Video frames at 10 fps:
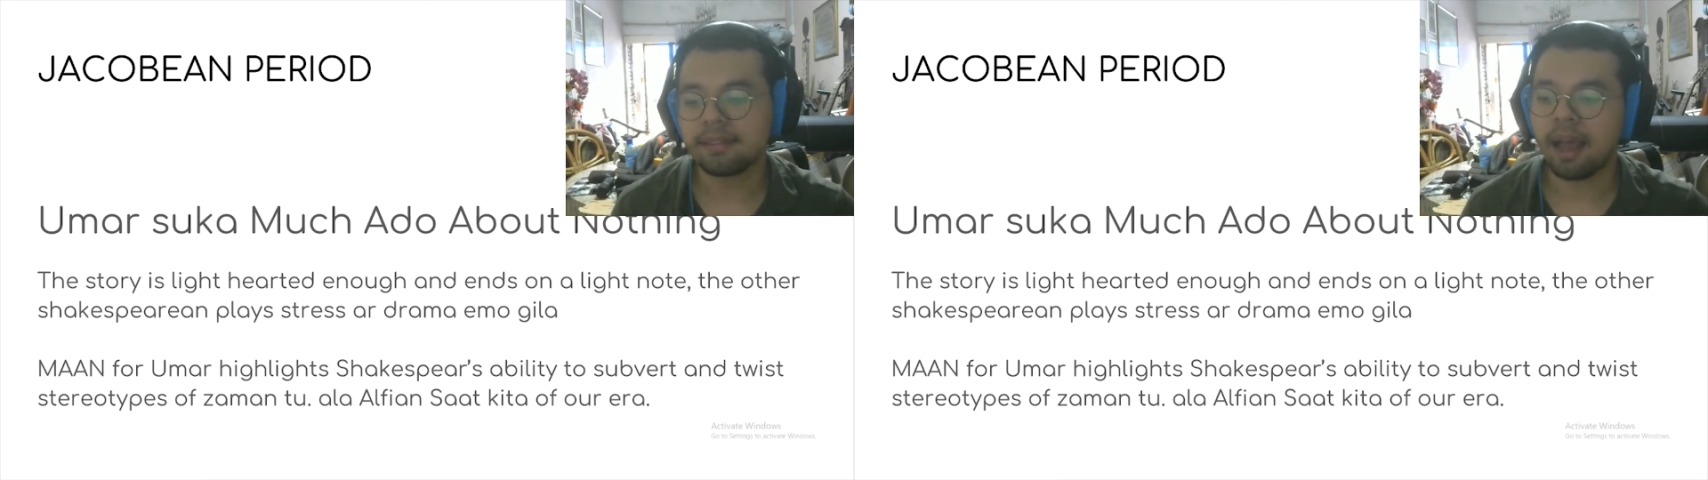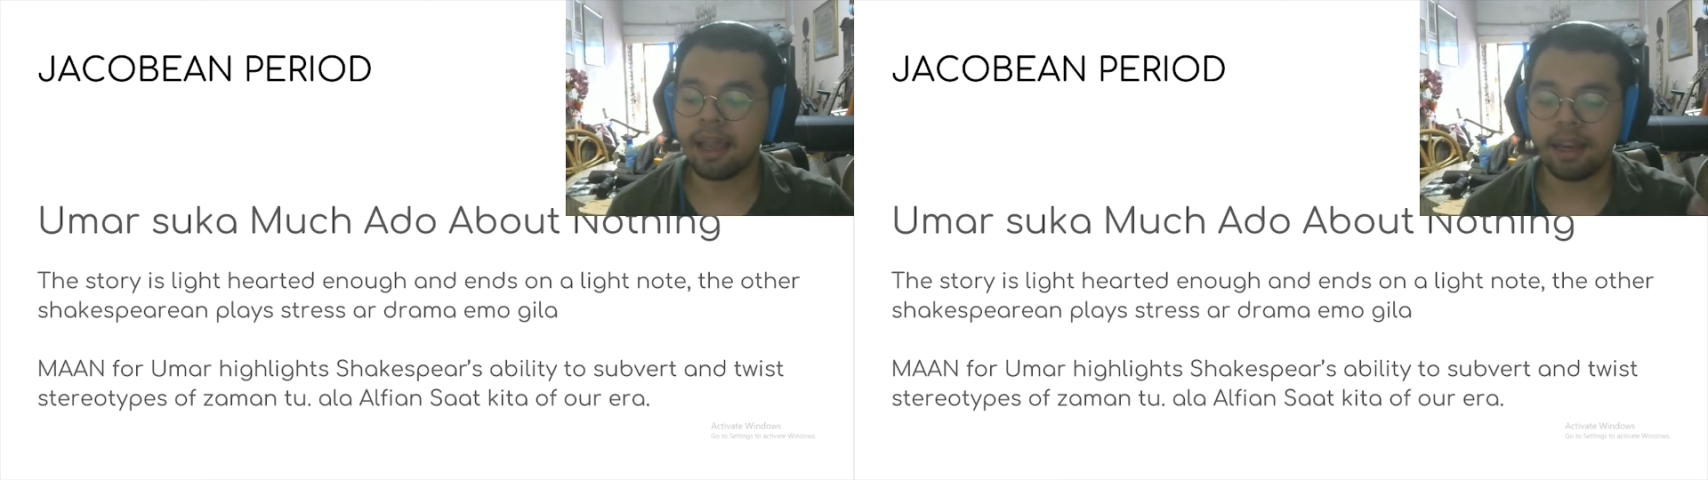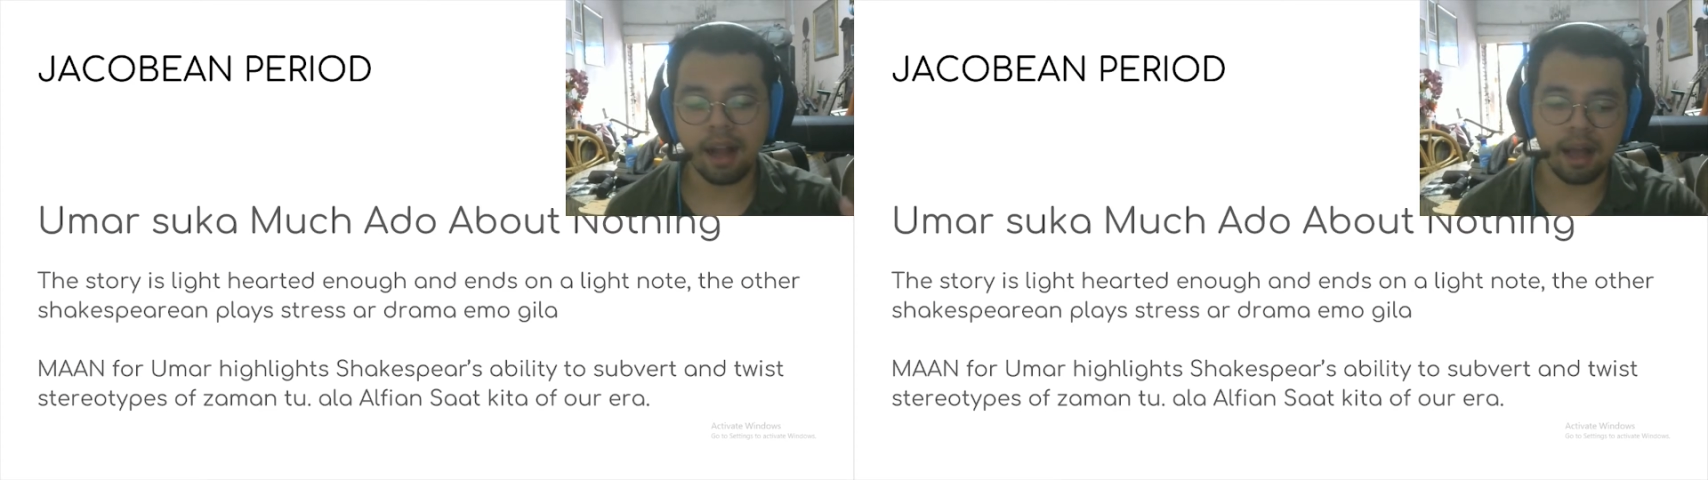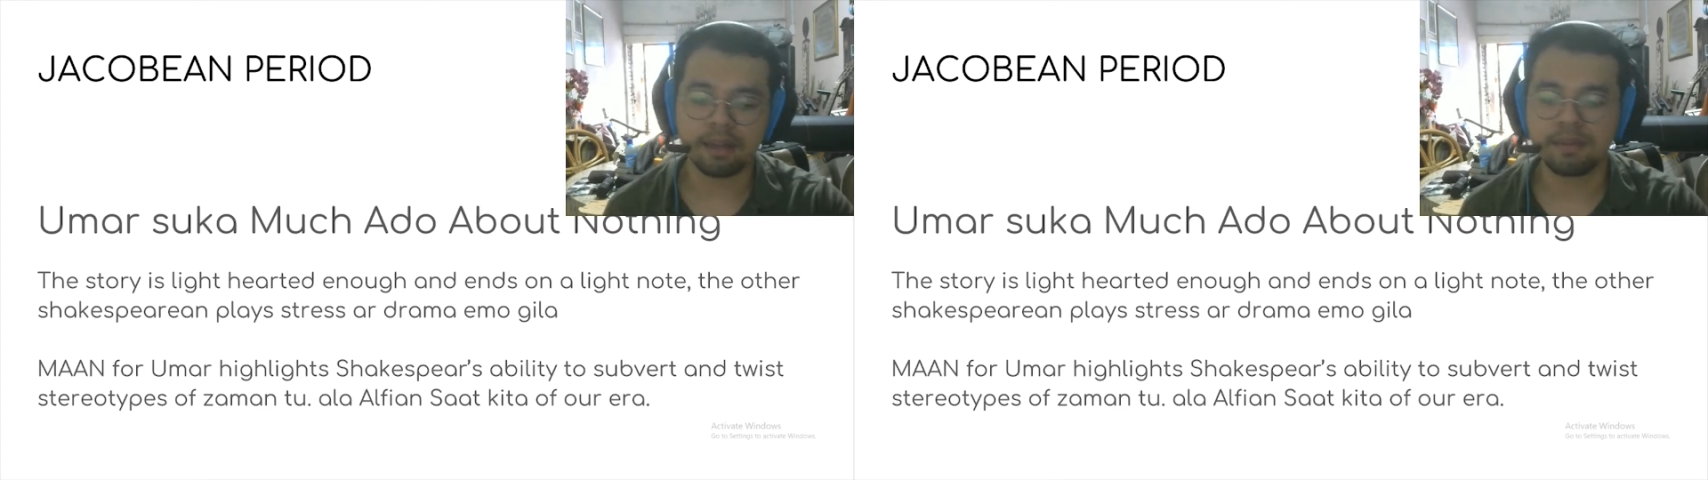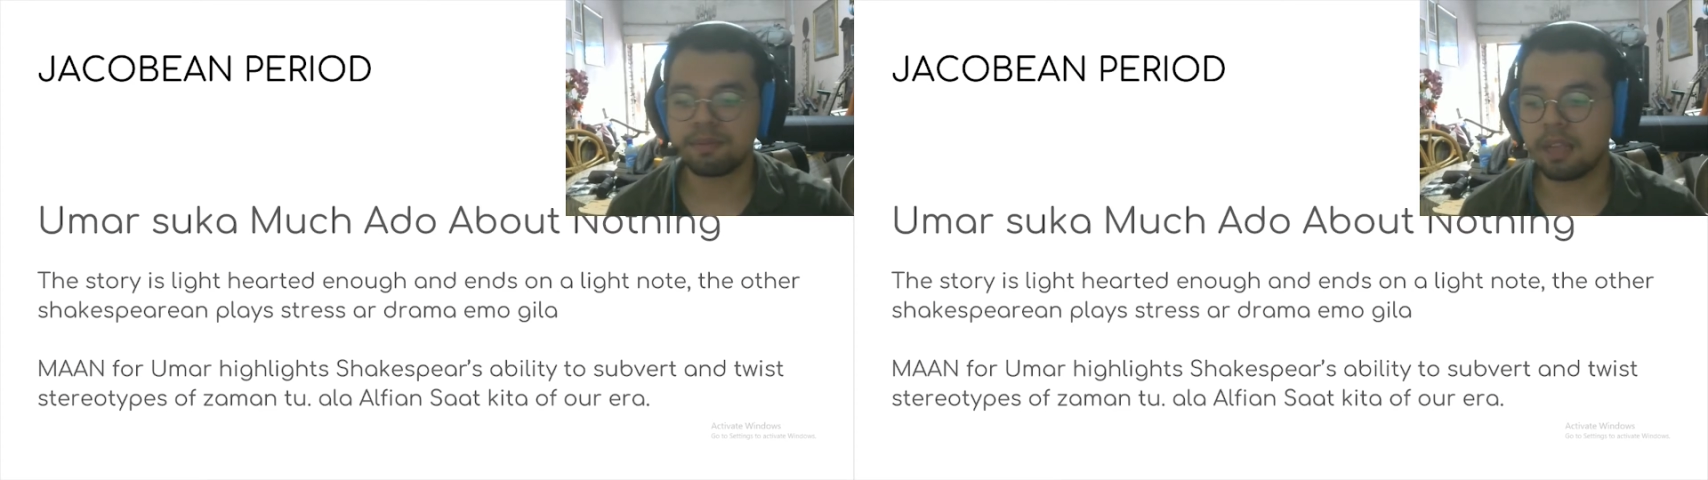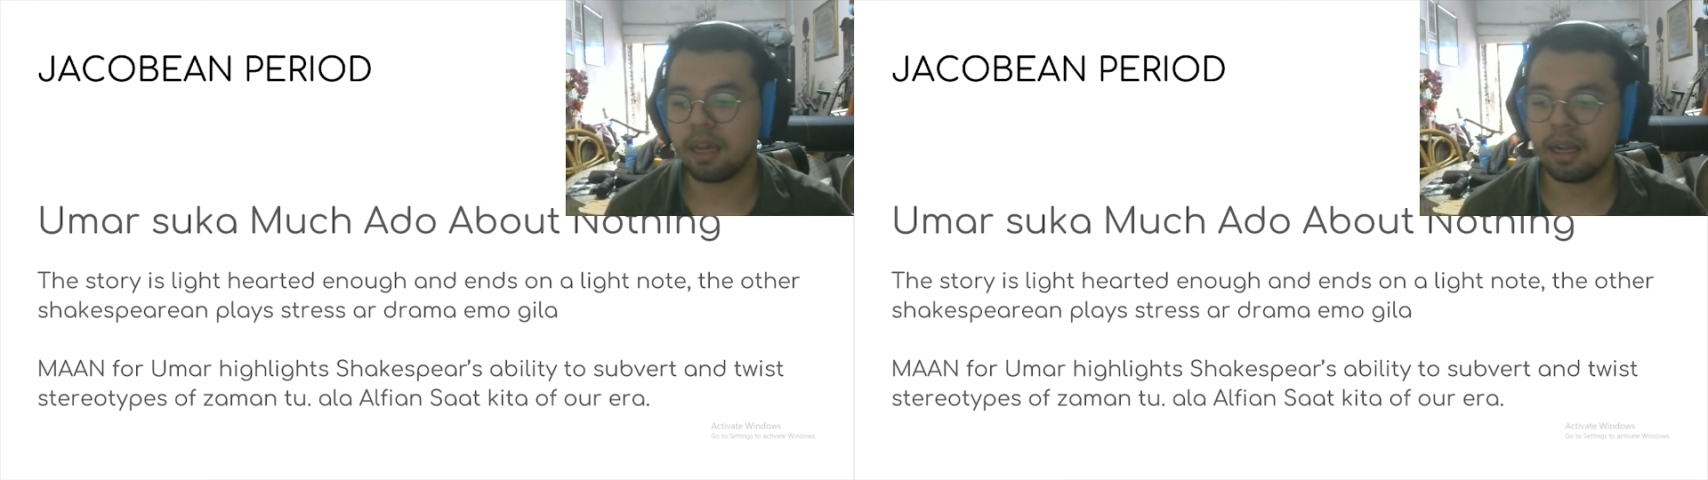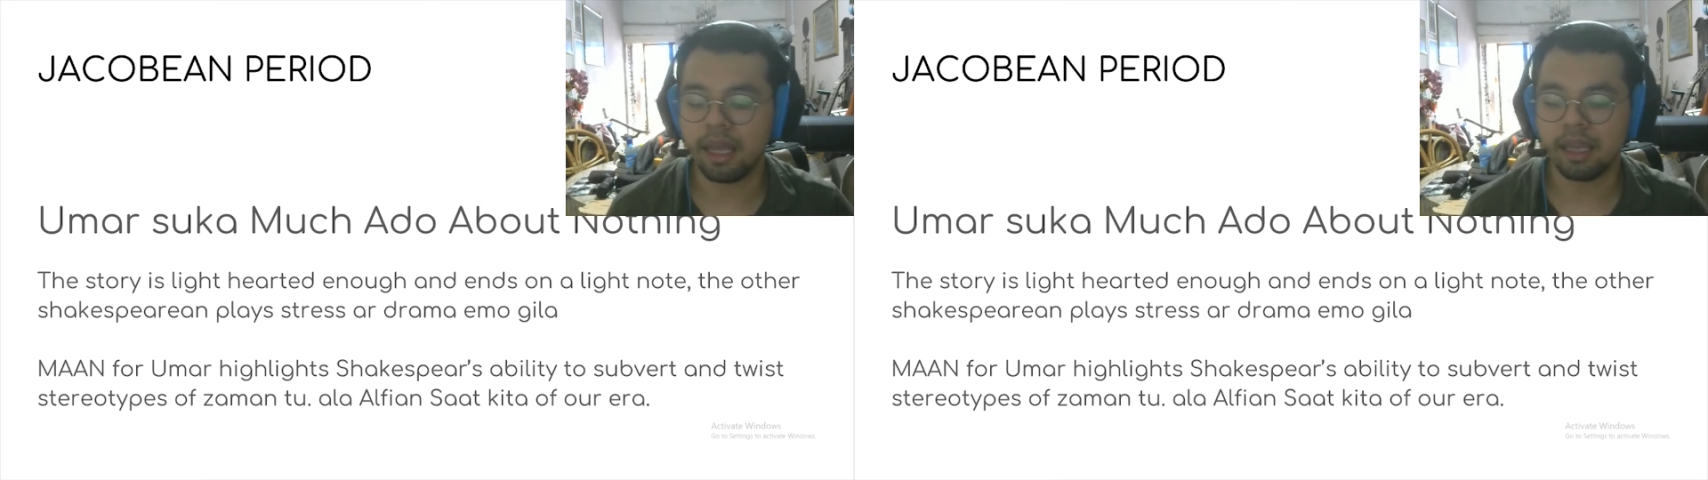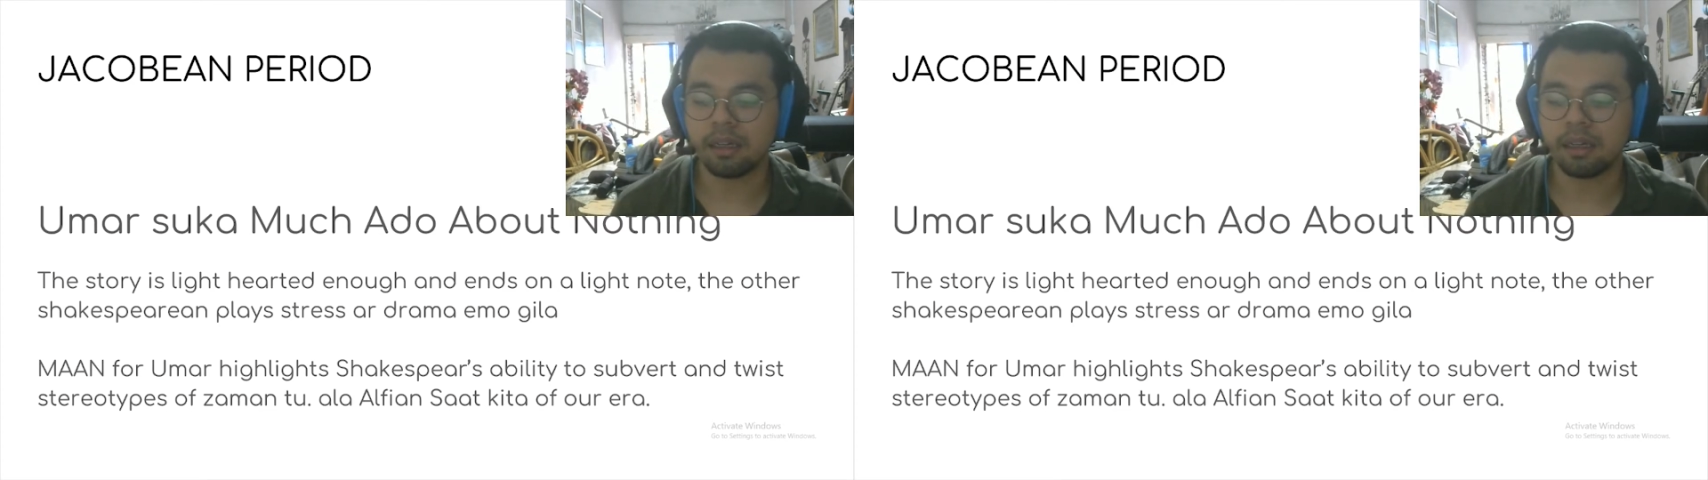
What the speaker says: hierarchs like